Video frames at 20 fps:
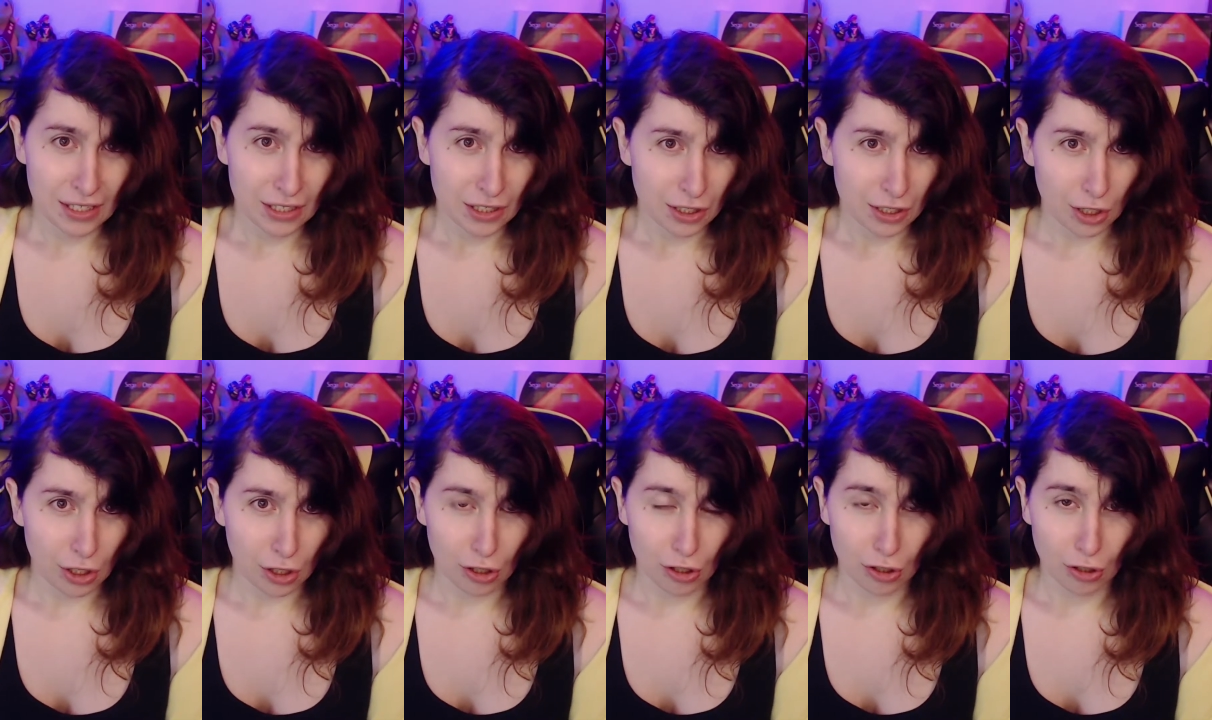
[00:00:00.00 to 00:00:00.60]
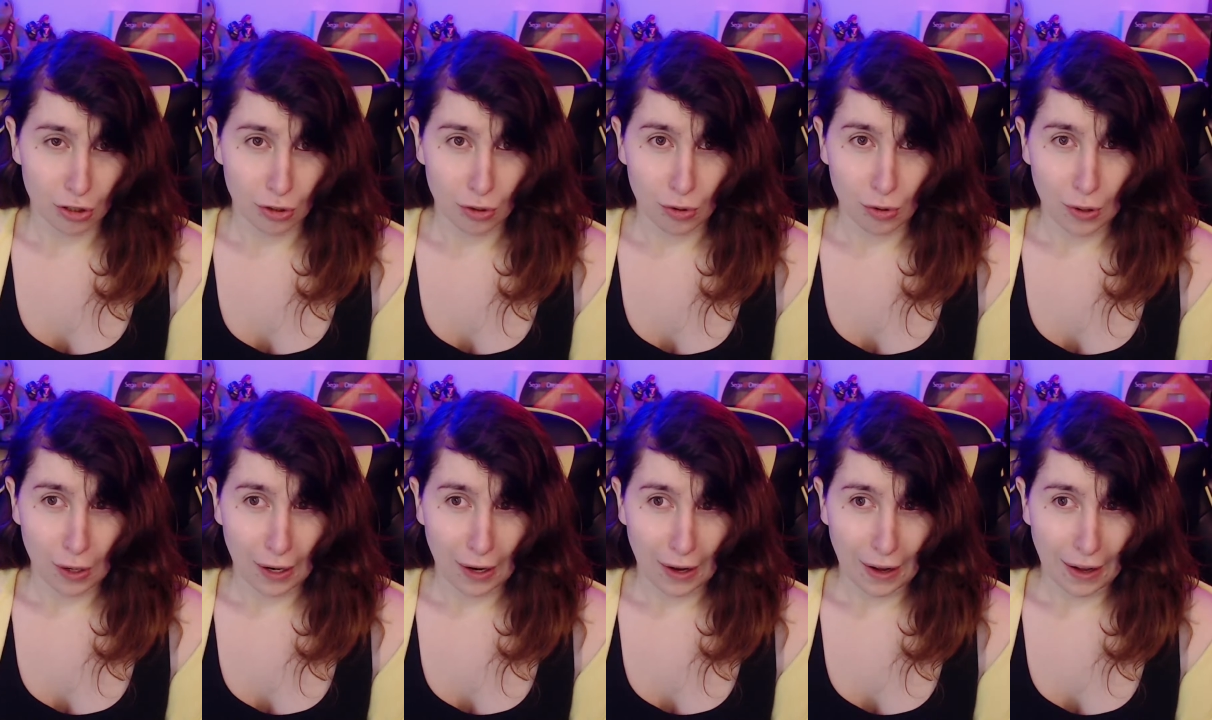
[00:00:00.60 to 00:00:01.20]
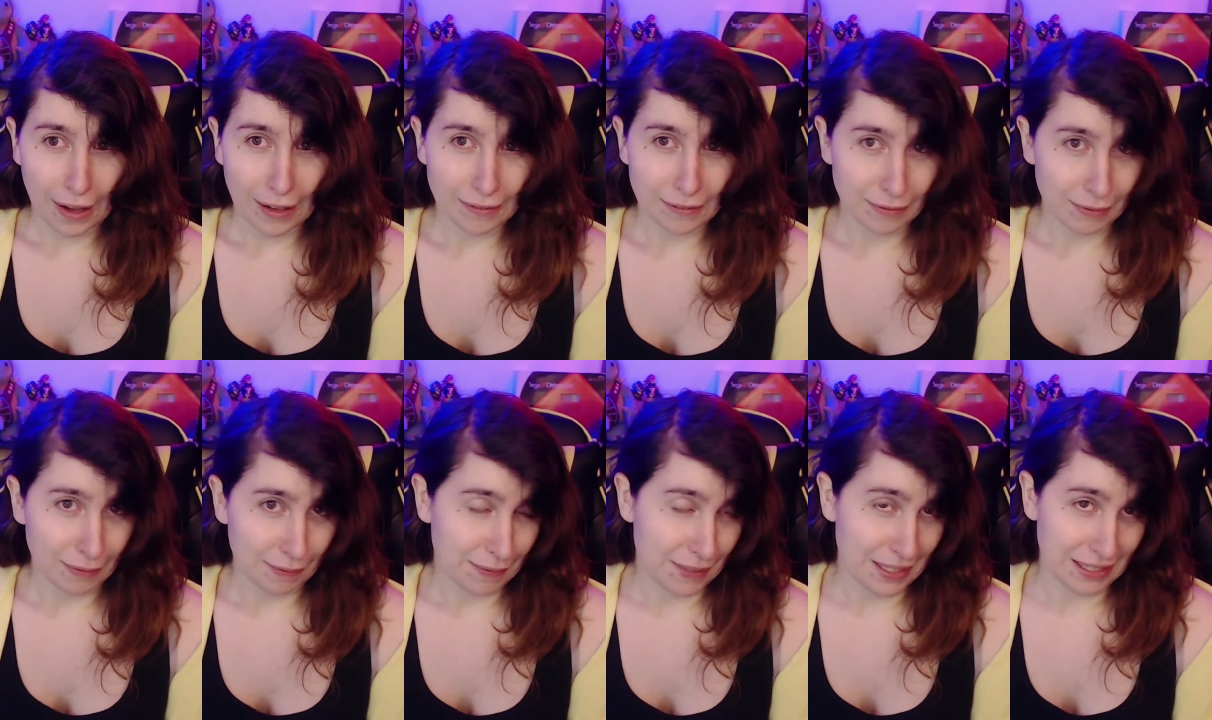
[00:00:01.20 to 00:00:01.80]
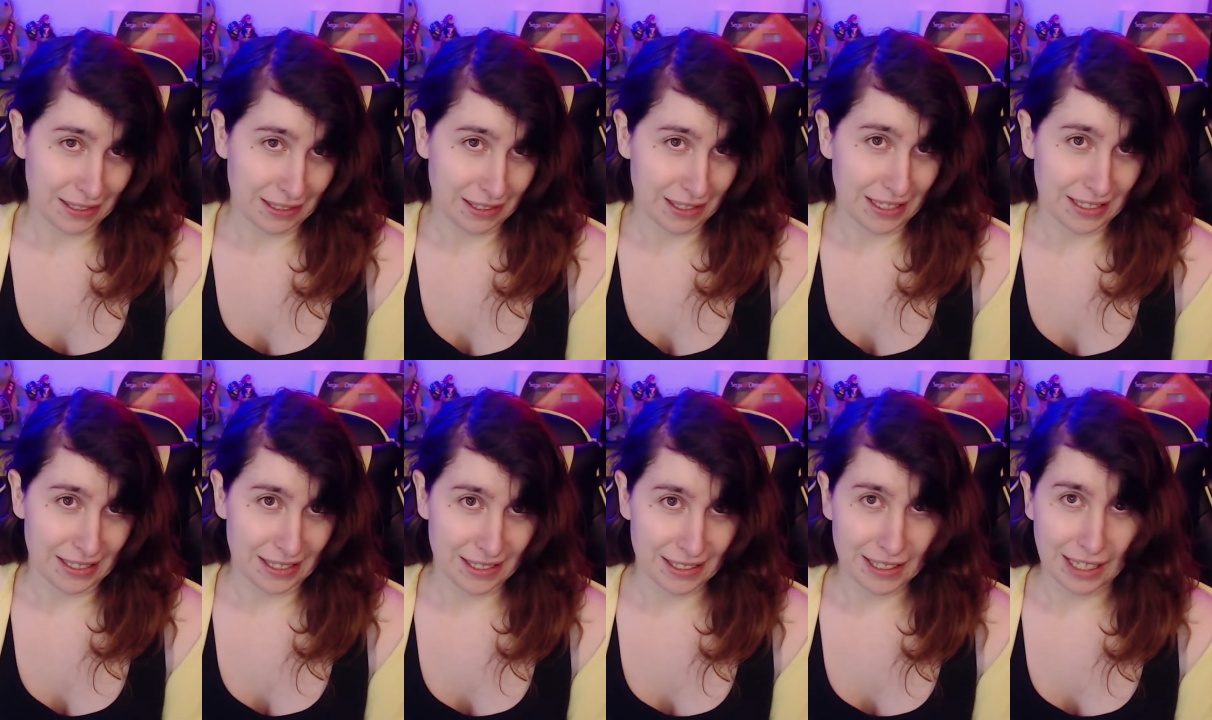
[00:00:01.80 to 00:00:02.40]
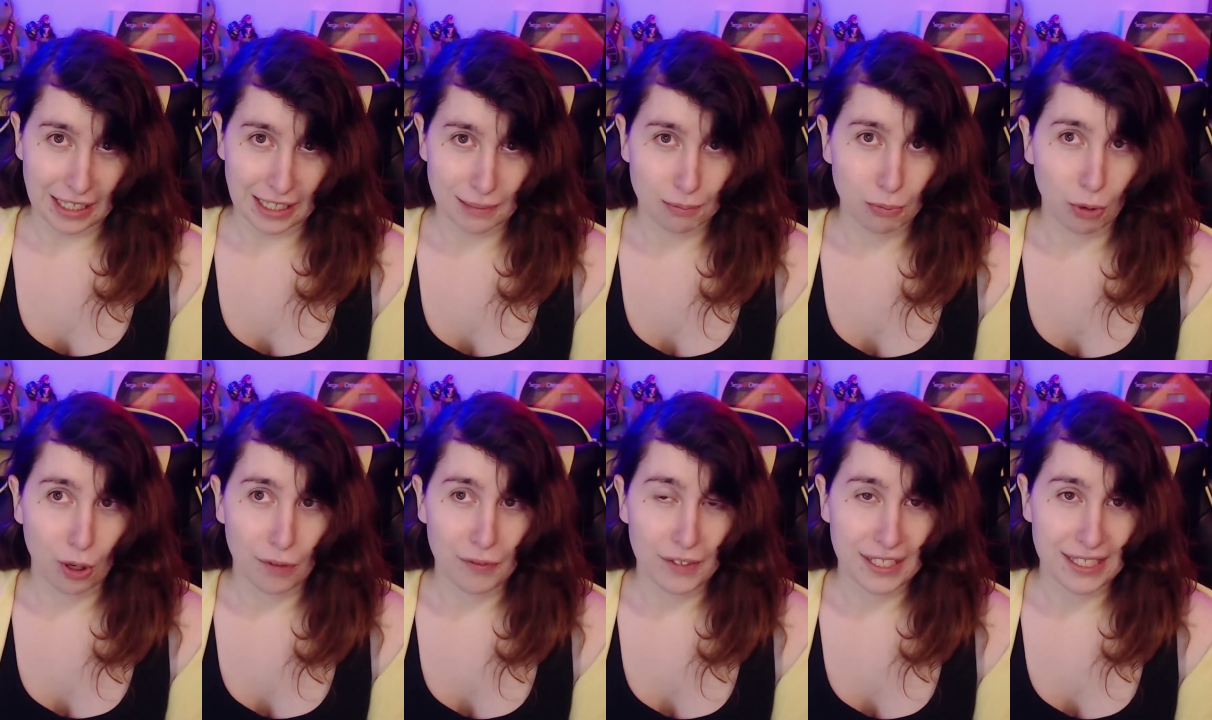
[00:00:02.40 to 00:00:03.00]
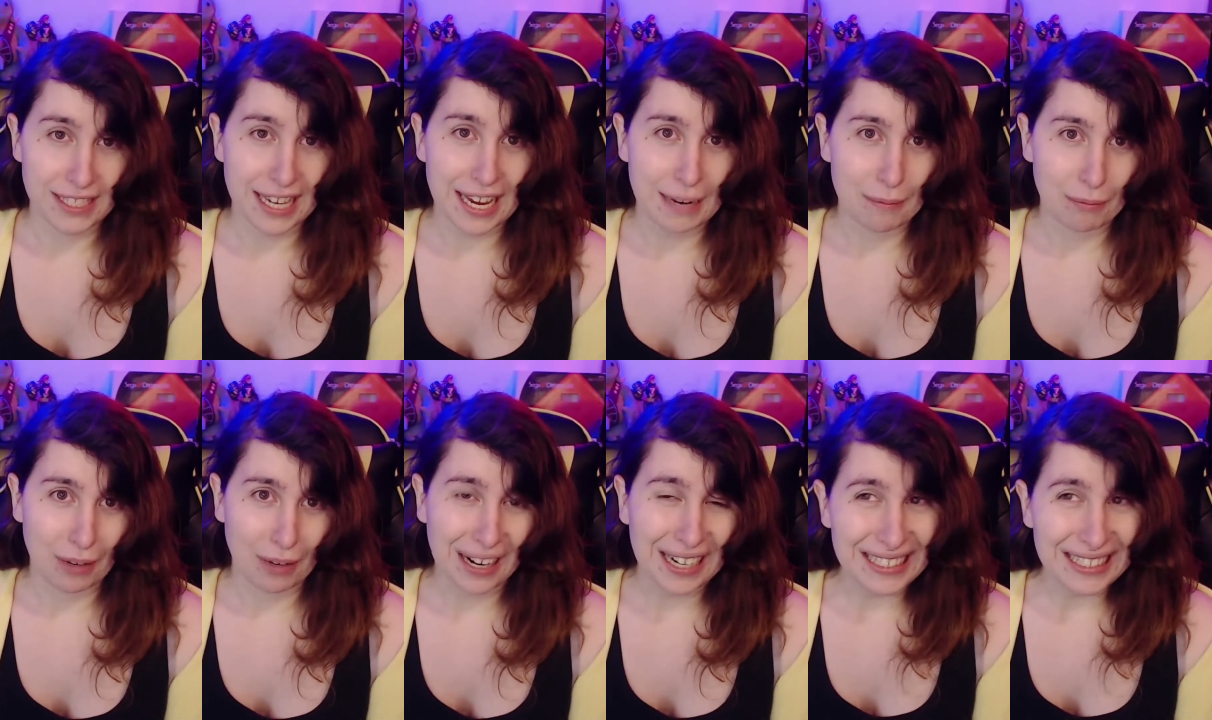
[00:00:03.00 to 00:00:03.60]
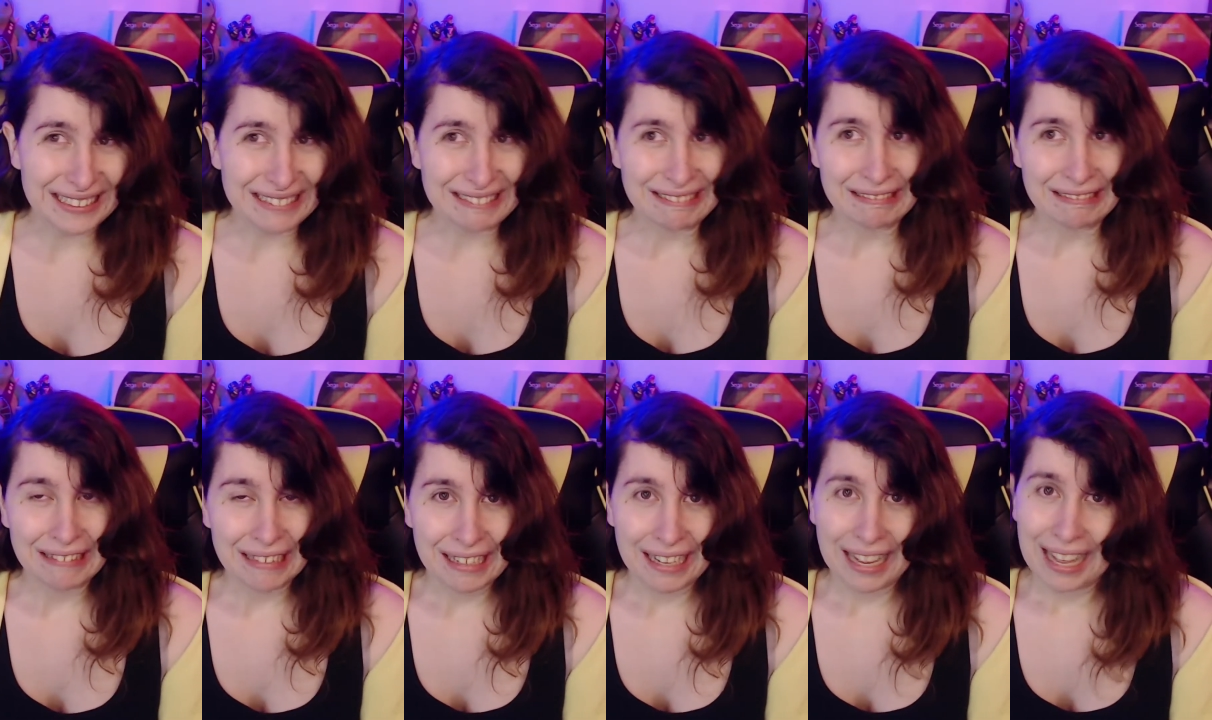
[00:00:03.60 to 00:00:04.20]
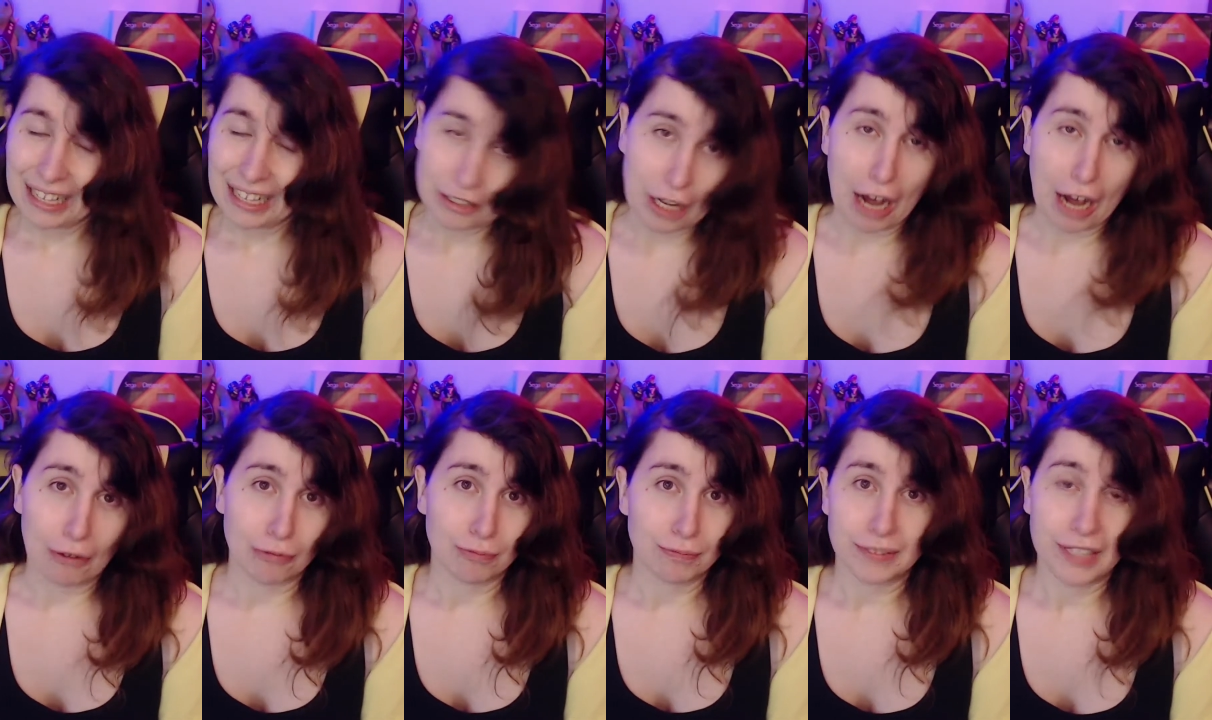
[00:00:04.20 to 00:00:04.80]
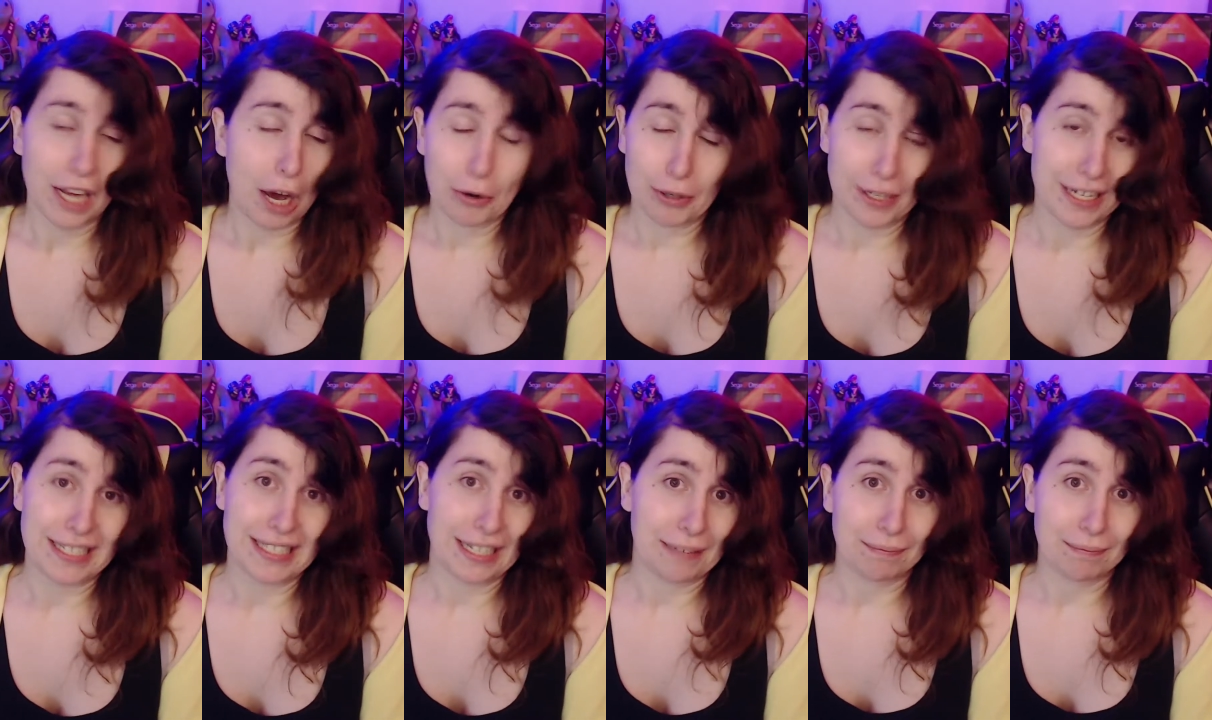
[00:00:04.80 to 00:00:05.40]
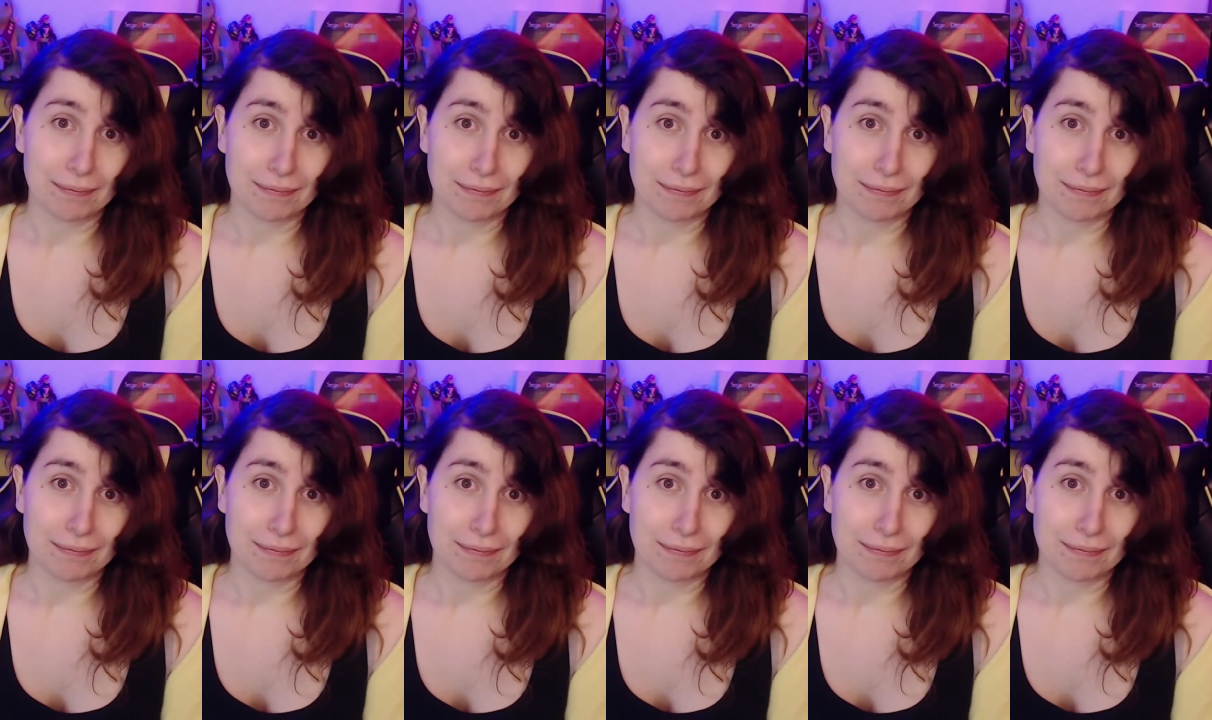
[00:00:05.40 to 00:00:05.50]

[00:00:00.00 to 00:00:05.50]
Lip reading: So it's just more of the same, right? No, it isn't.